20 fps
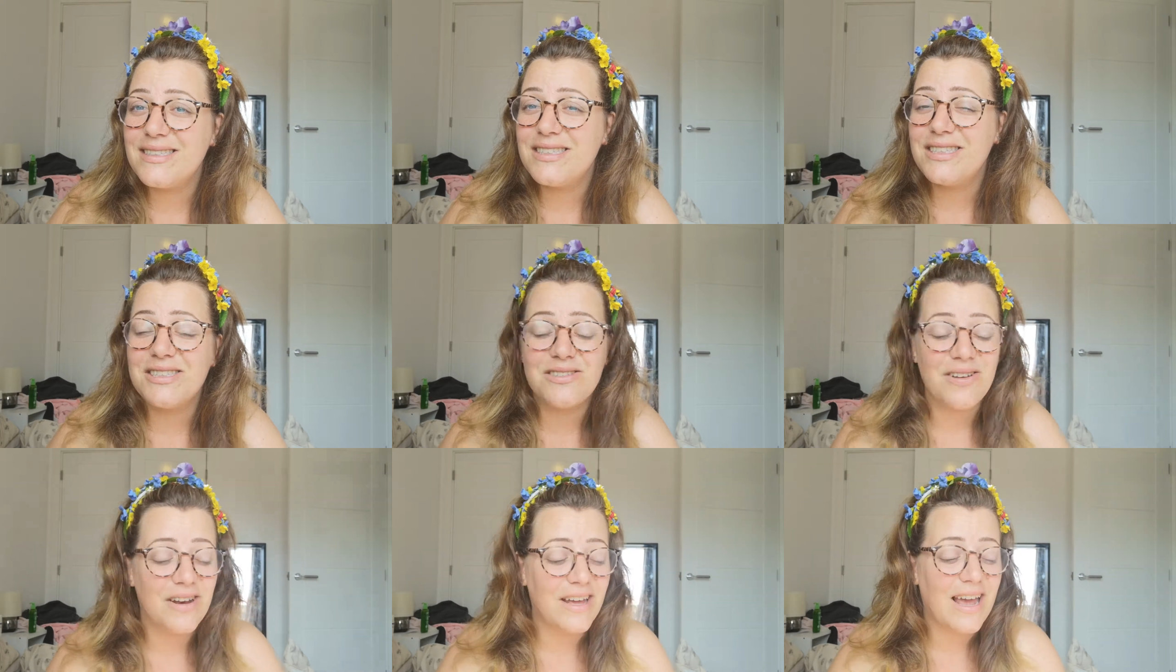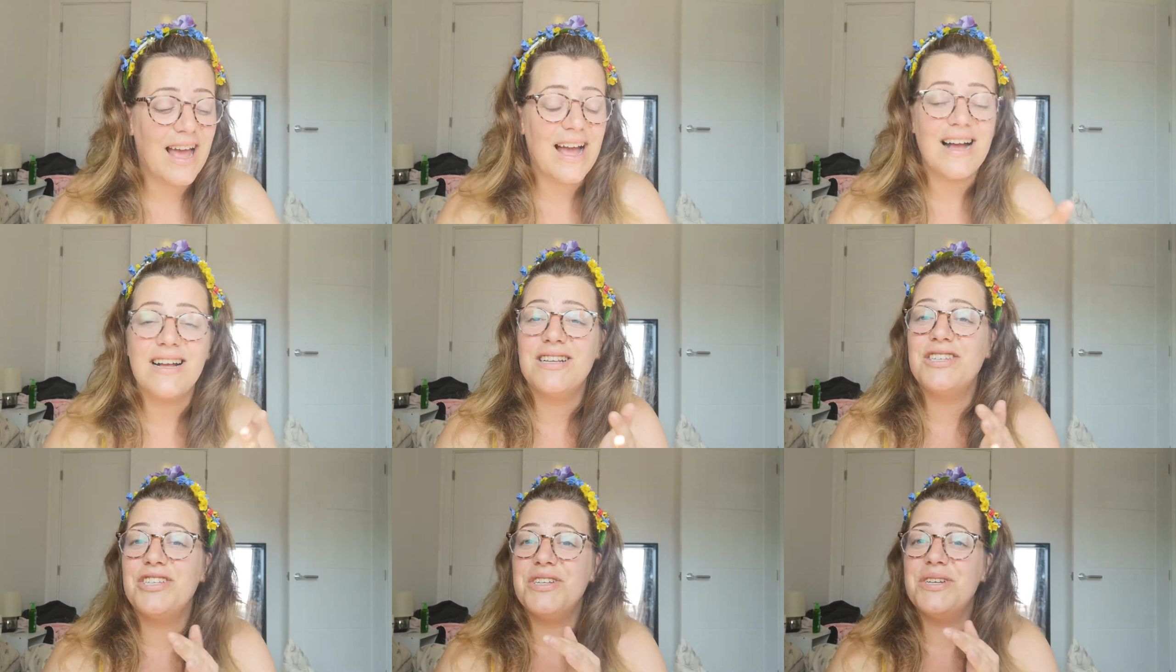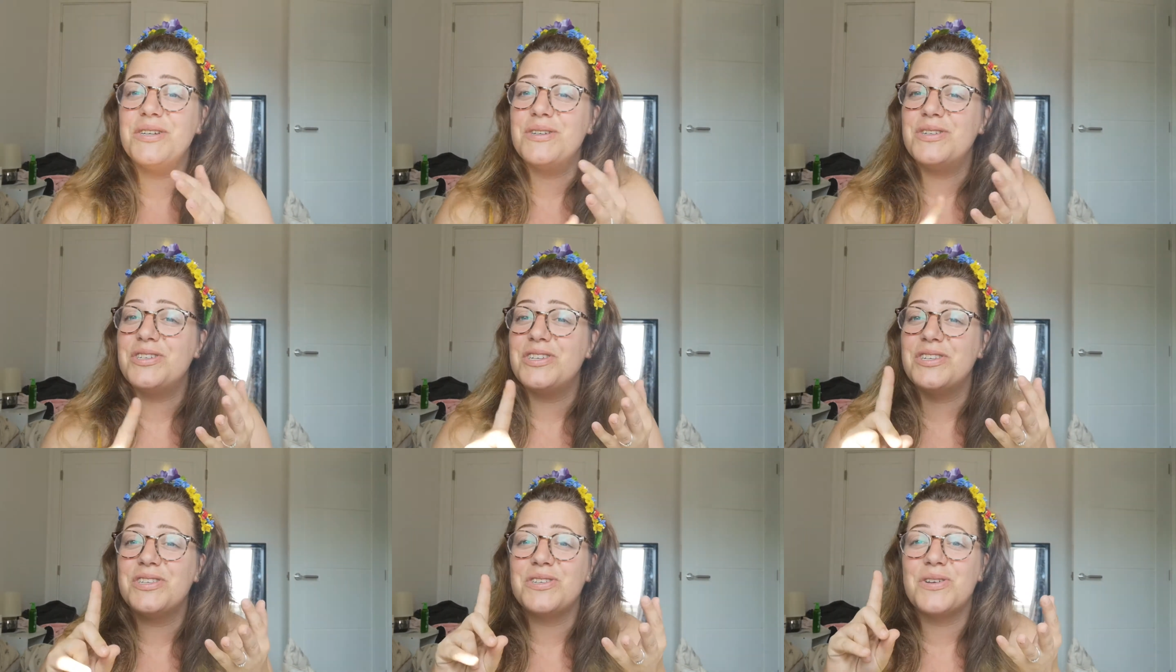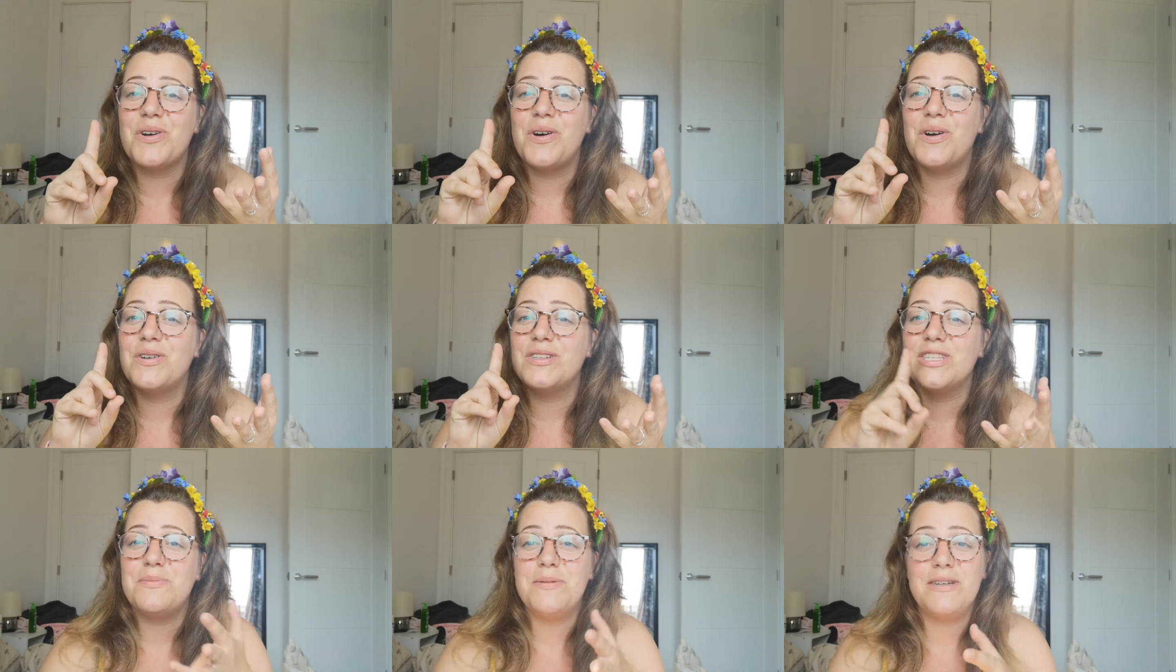She's got like attitude, she's
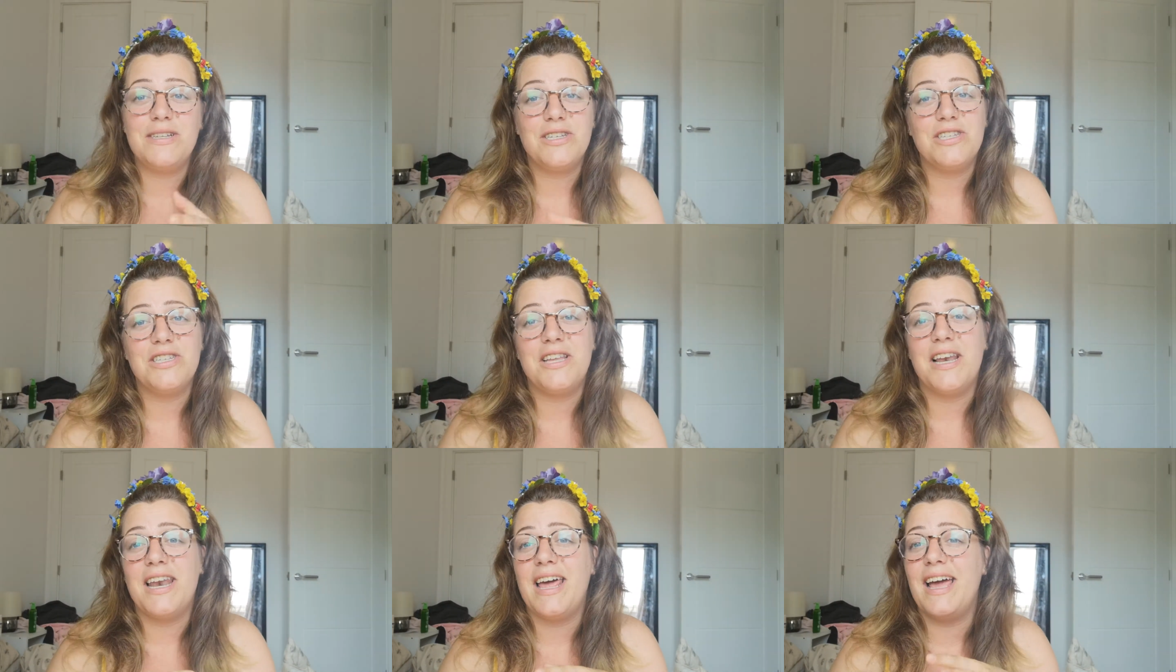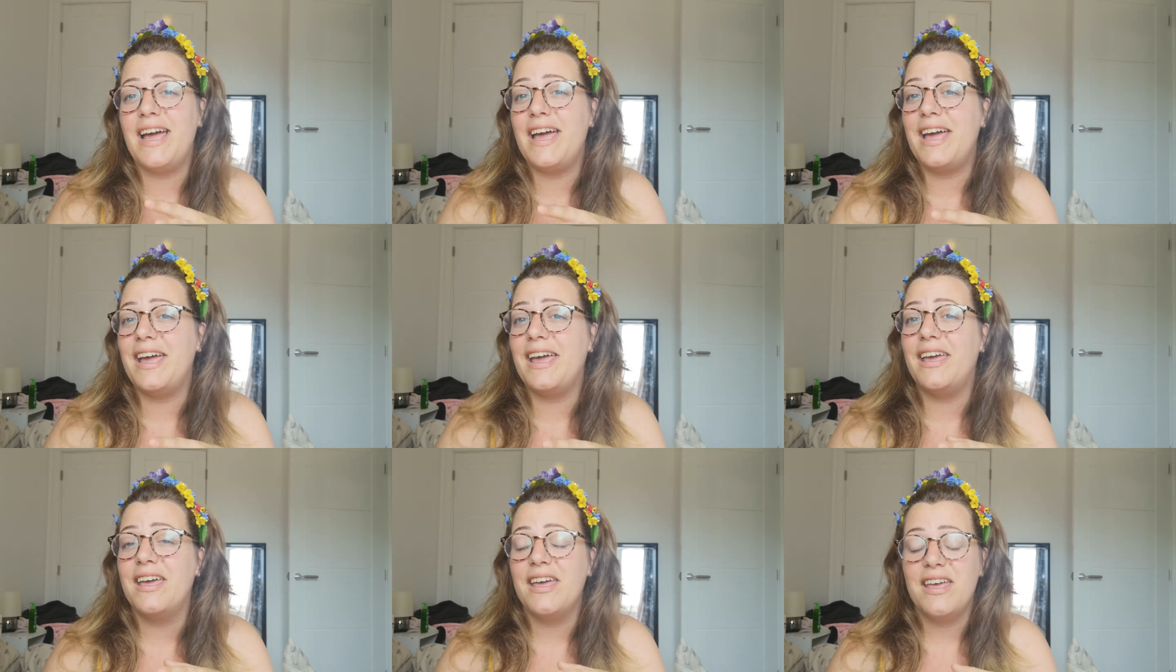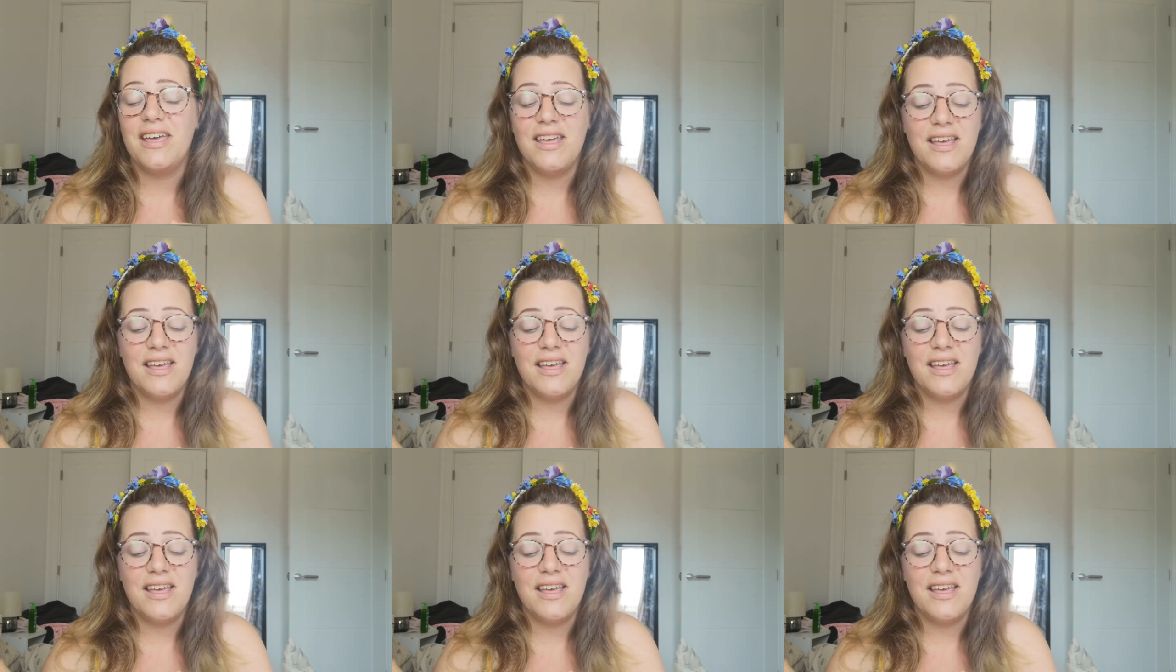got speech delay,